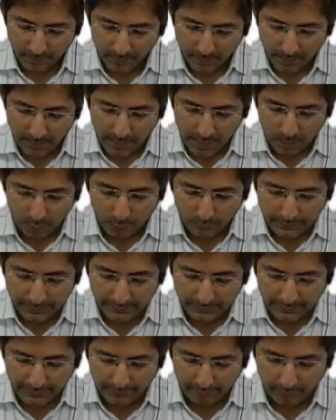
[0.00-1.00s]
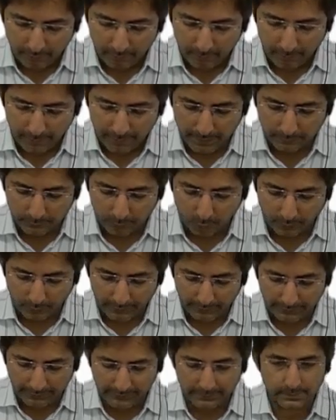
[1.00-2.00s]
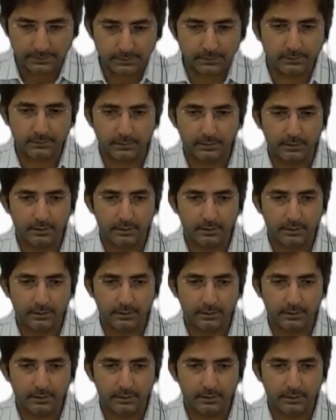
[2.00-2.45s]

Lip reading: Housing Development Authorities.